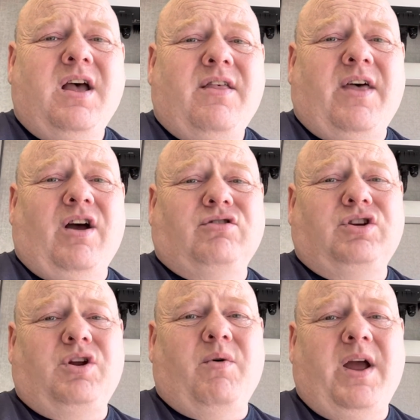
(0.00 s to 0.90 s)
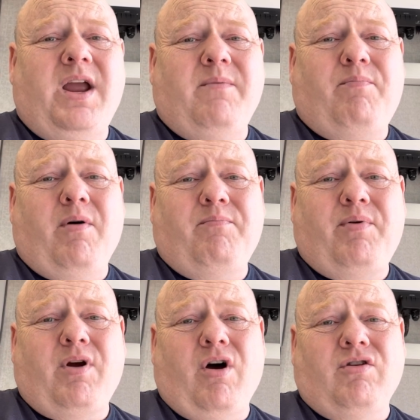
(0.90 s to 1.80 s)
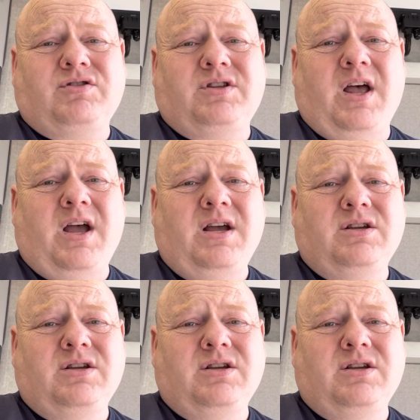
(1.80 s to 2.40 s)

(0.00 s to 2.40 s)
They also do a heat pump course there.